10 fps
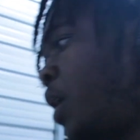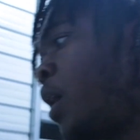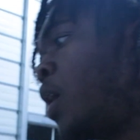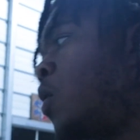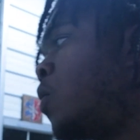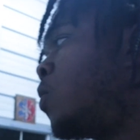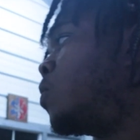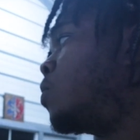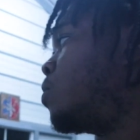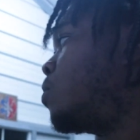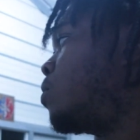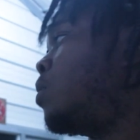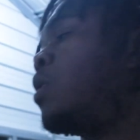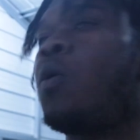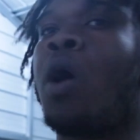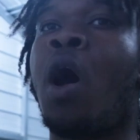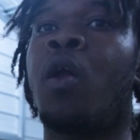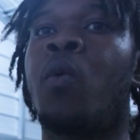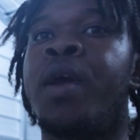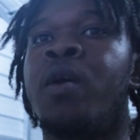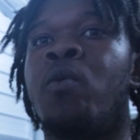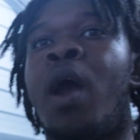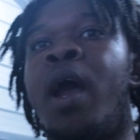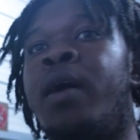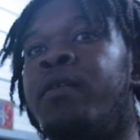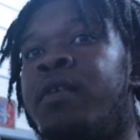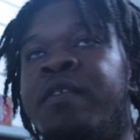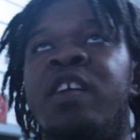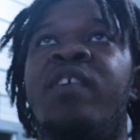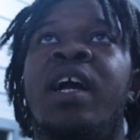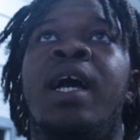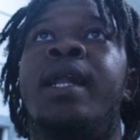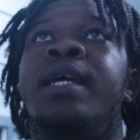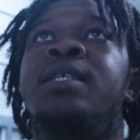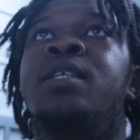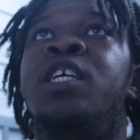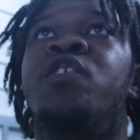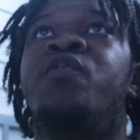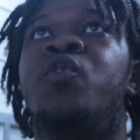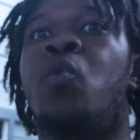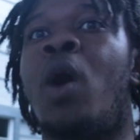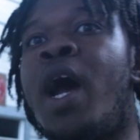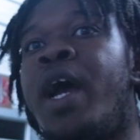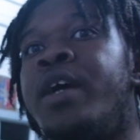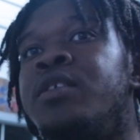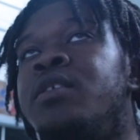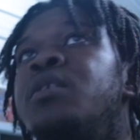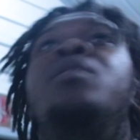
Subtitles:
and go, you know, all the way around, even if I gotta extend a few wires.